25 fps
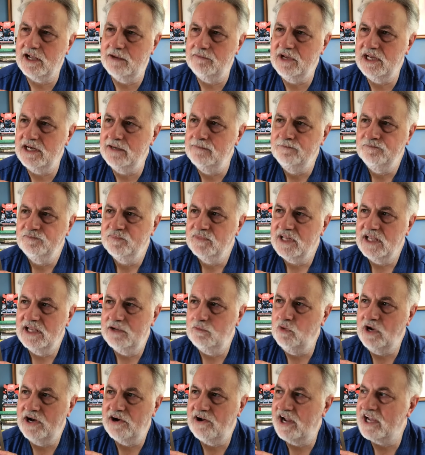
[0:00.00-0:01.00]
I mean,
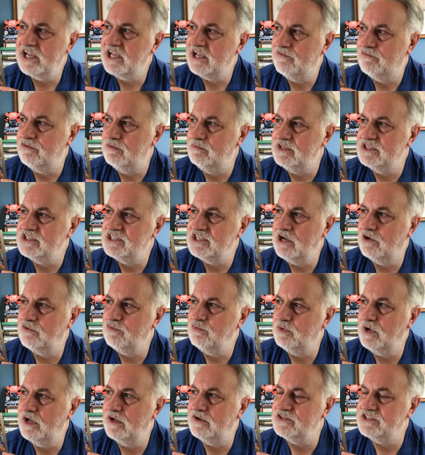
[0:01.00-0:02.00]
where I come from in
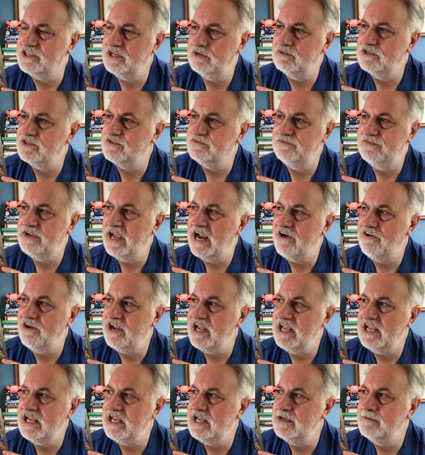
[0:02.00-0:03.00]
South Wales, it was
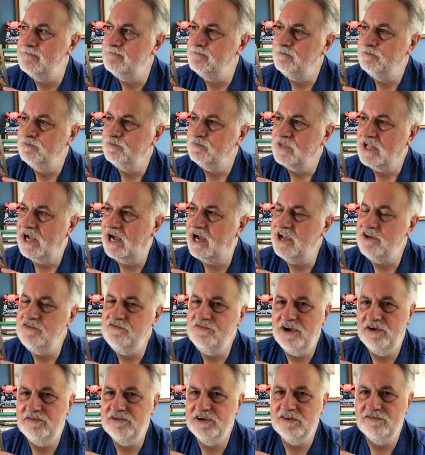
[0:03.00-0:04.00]
very, I
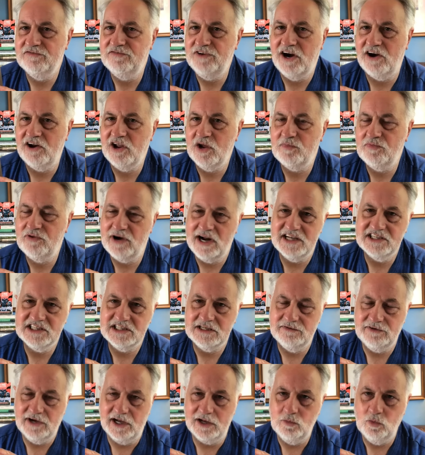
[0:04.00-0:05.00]
found it very
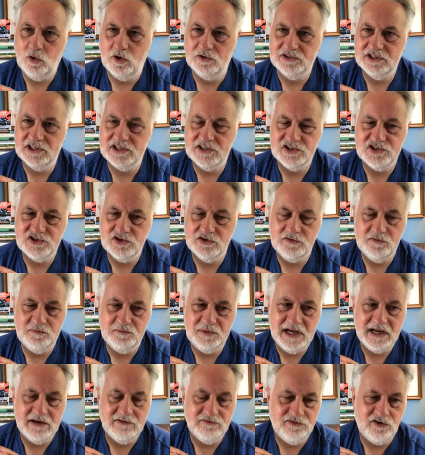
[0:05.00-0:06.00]
oppressive. I wanted to sort of
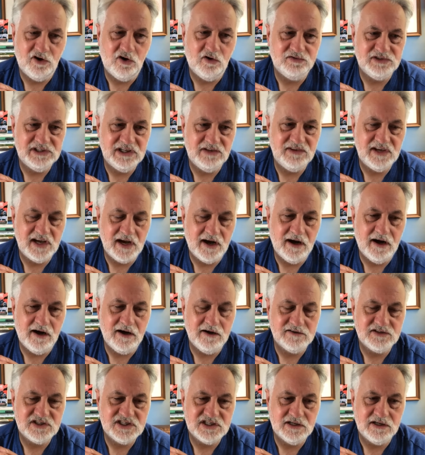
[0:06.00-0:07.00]
be involved in the
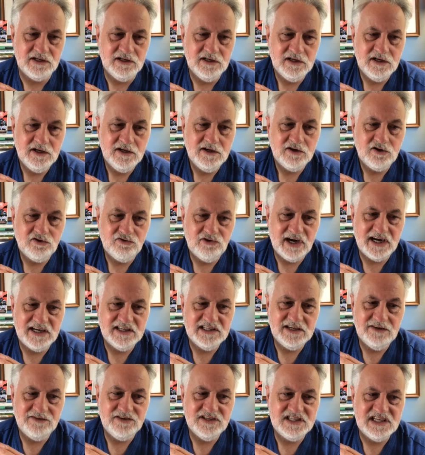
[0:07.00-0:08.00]
arts and
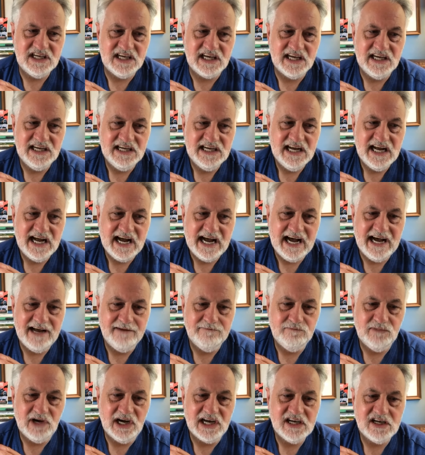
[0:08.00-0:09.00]
creativity.
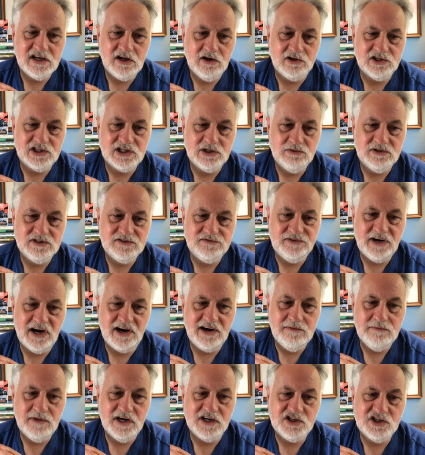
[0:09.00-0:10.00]
And my culture was
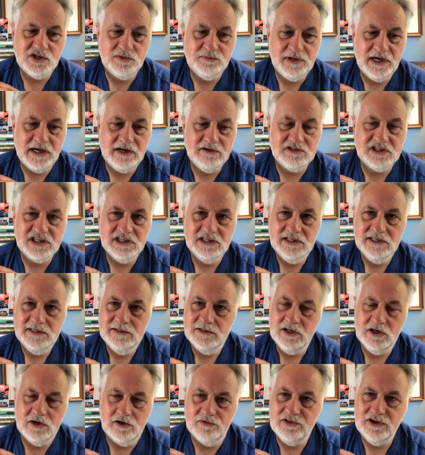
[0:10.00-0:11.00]
very much about,
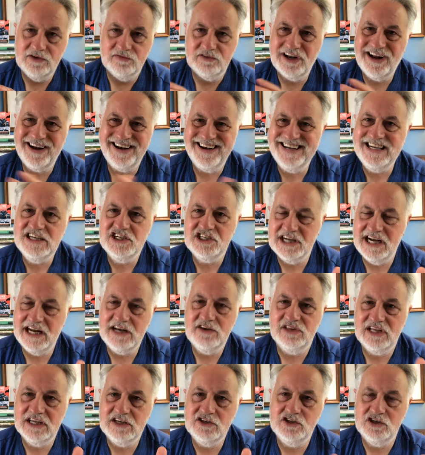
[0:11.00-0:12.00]
you know, the cliched
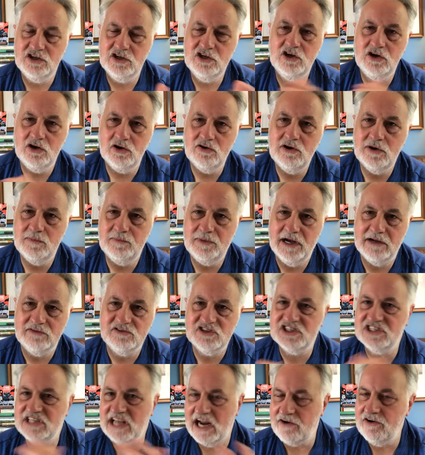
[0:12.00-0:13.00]
things you hear about.
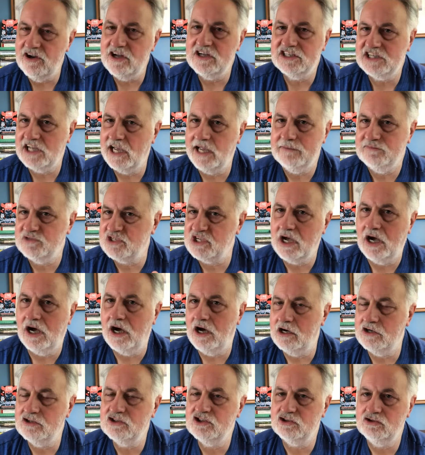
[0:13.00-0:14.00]
Stereotypes
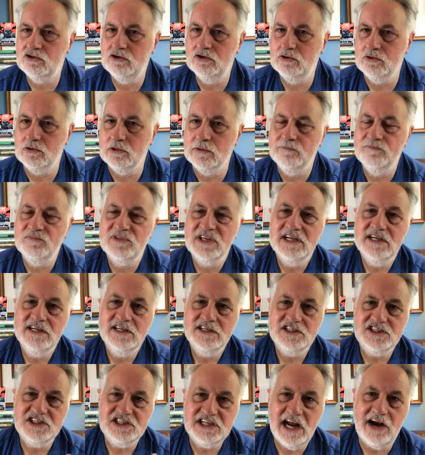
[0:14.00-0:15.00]
are true.
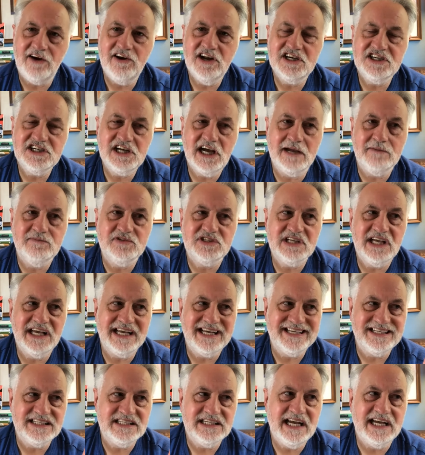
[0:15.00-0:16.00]
Stereotypes
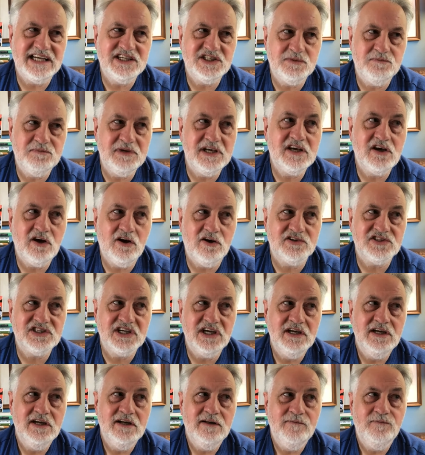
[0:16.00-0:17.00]
exist because
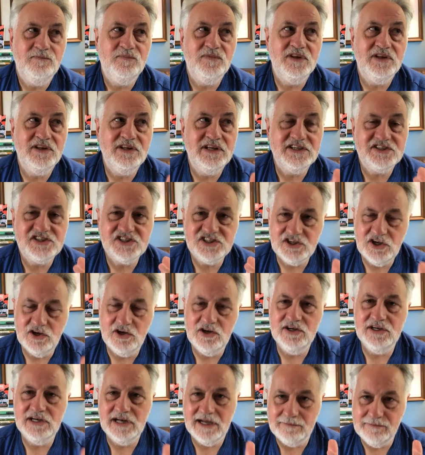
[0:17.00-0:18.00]

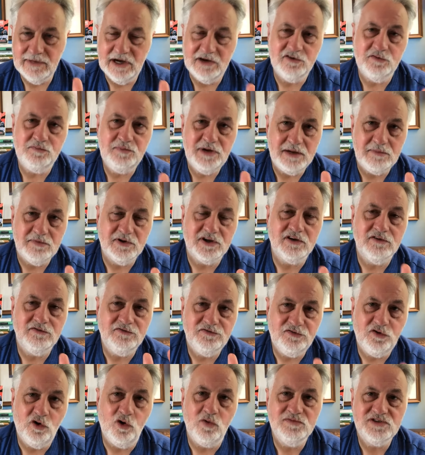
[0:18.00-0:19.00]
certain amount of people
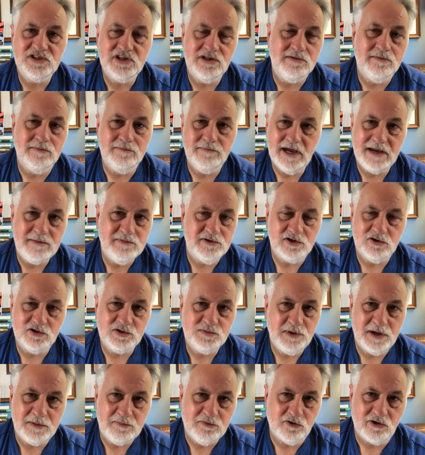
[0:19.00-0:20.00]
conform to them. Maybe those
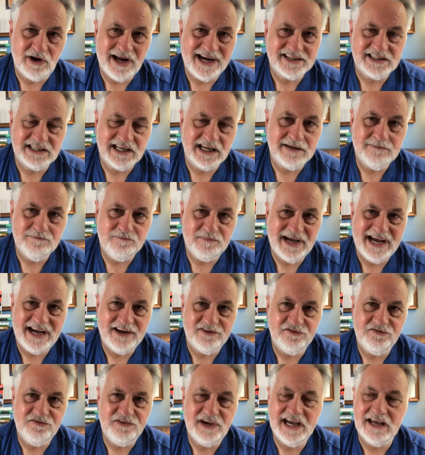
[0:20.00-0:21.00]
people are acting in
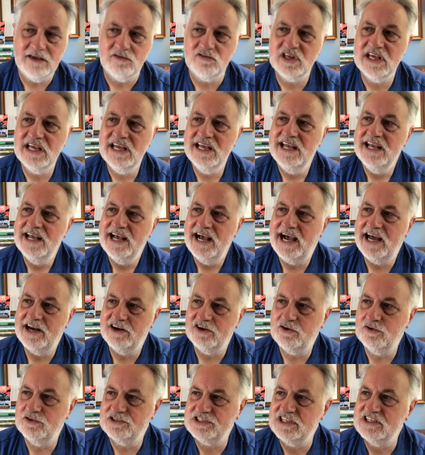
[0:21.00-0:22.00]
bad faith. And
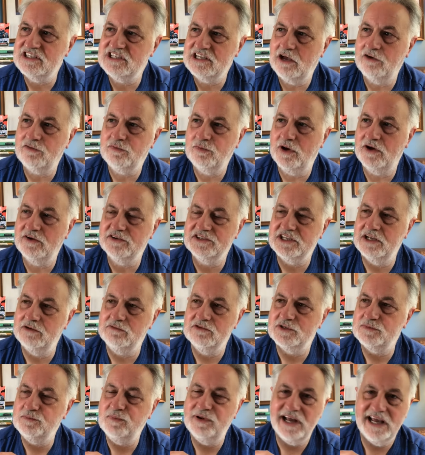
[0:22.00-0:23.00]
of course, in South Wales, it
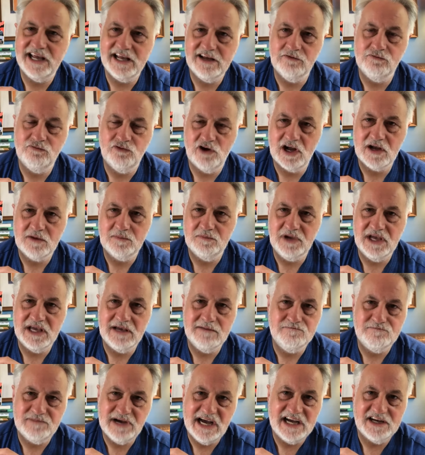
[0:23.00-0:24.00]
was playing rugby,
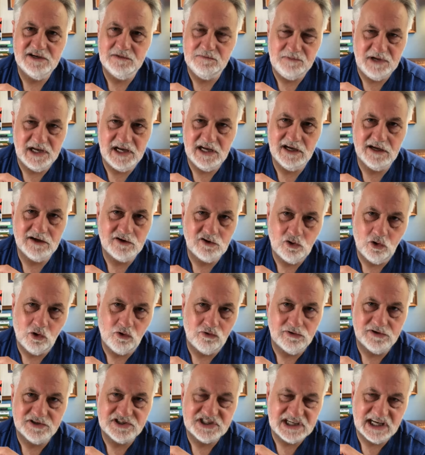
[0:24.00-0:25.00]
bad beer,
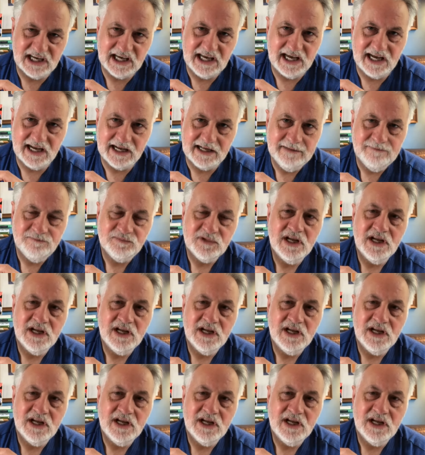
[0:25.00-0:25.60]
choral singing,